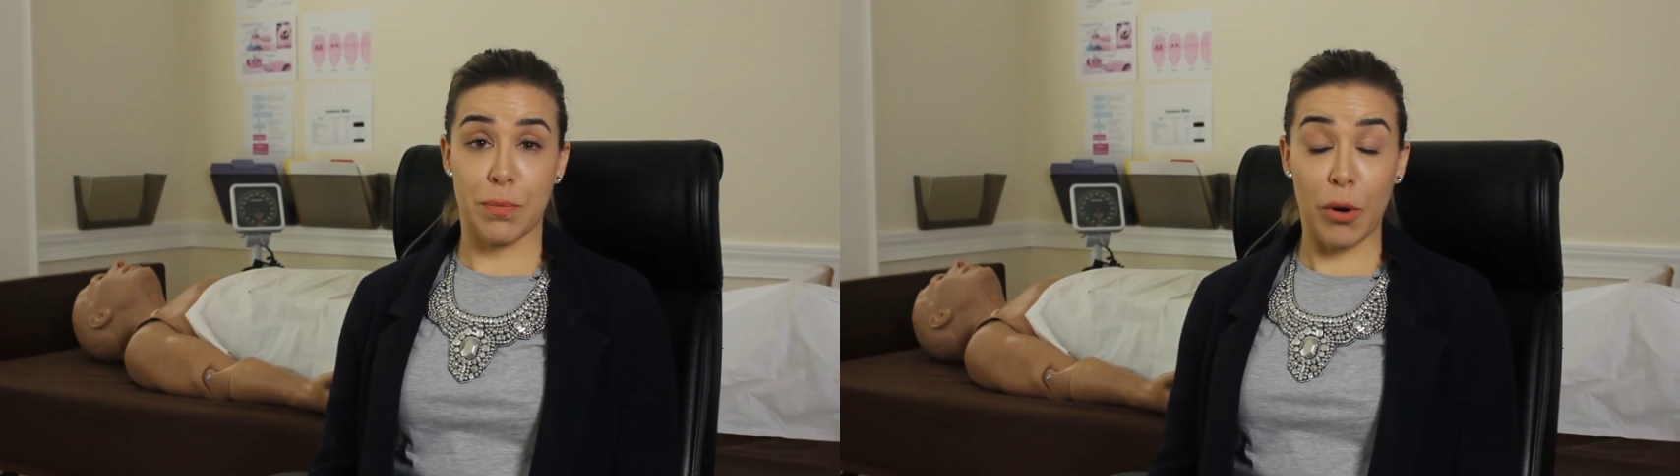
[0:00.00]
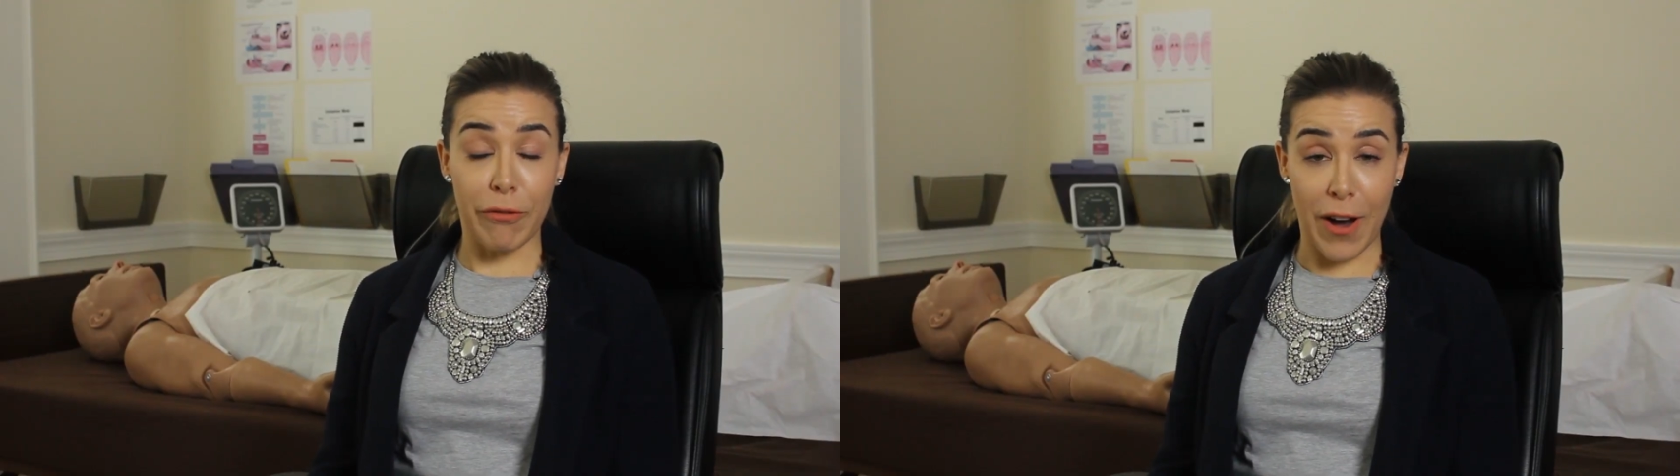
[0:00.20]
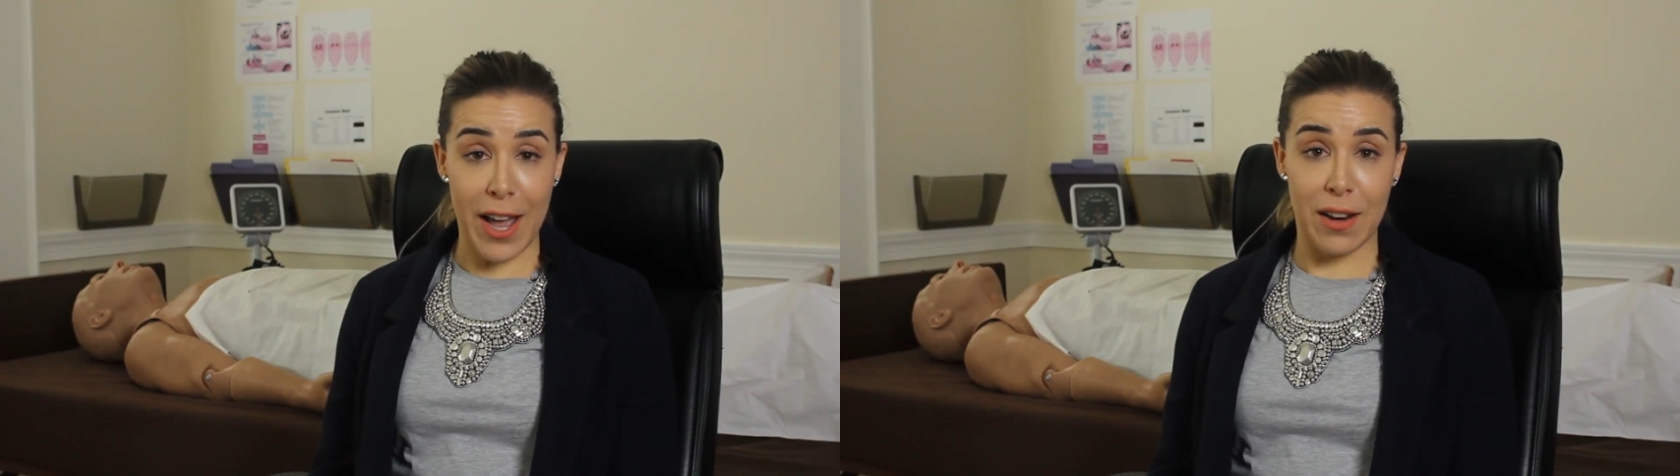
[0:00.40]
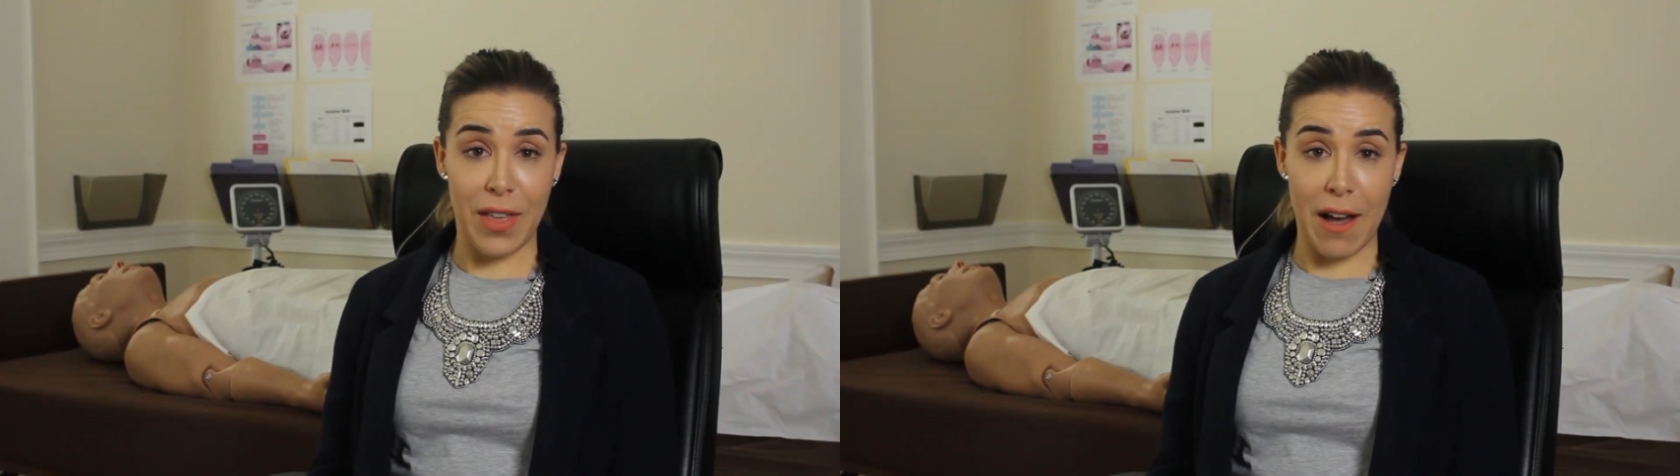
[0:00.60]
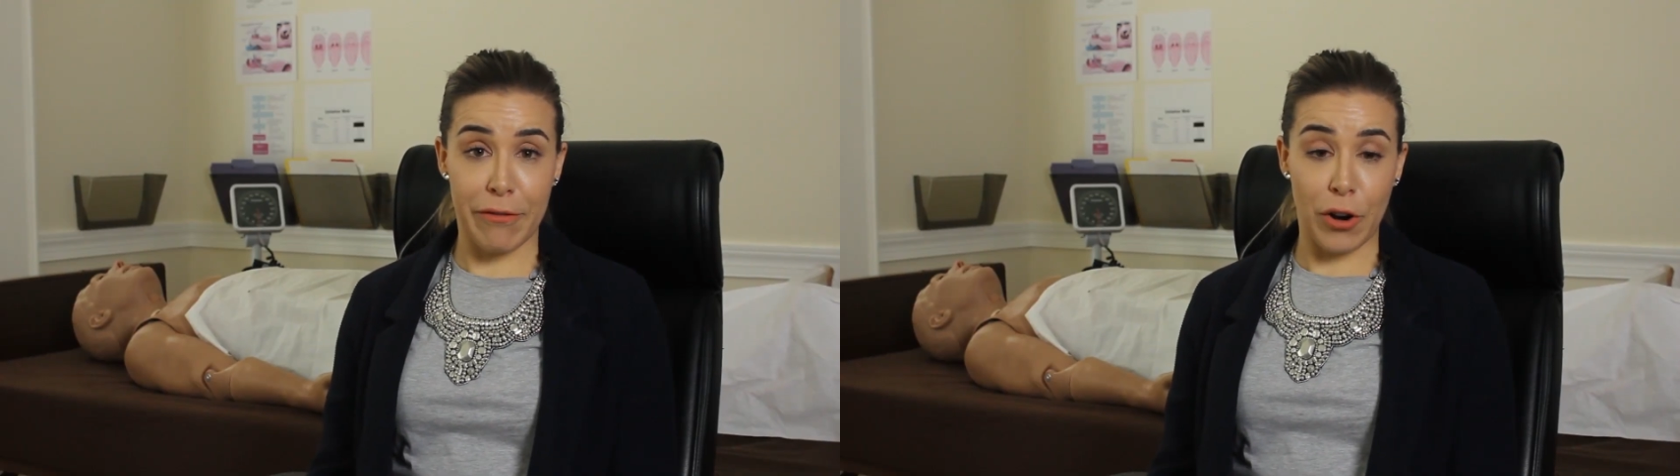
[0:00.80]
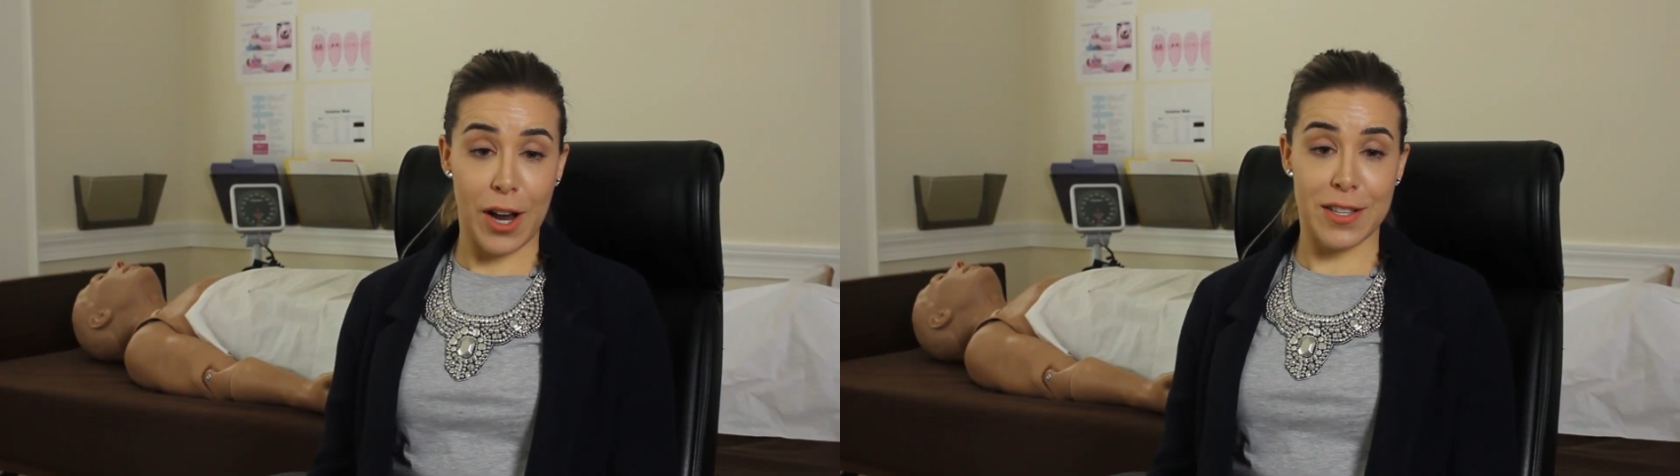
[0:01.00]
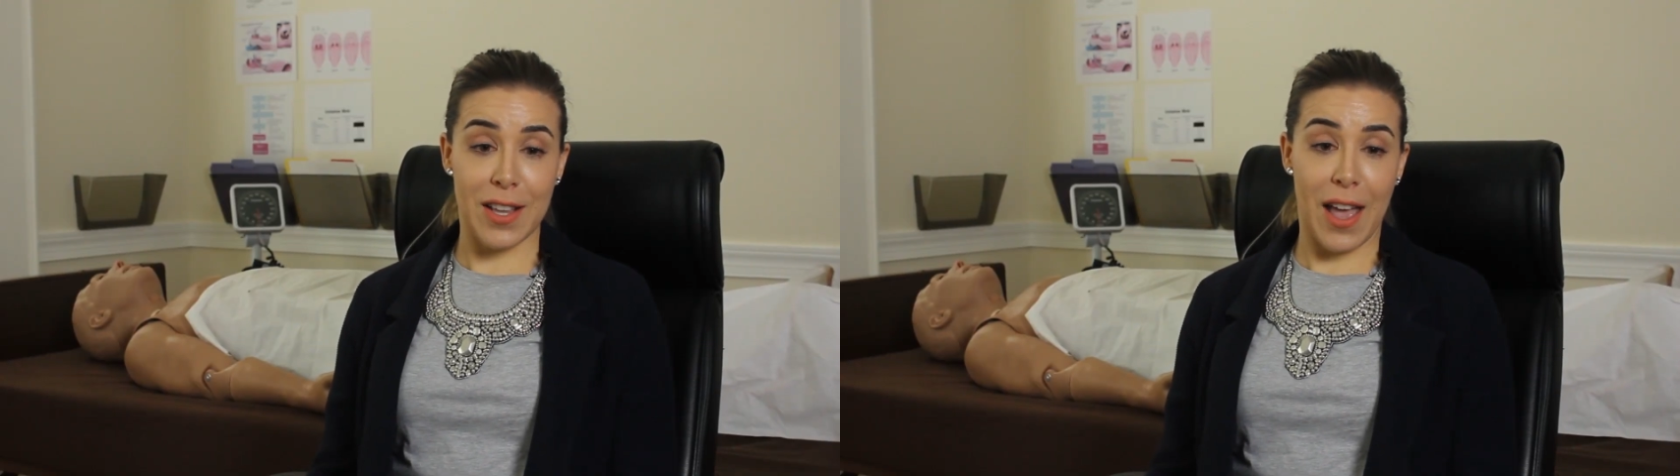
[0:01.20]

provided that for us,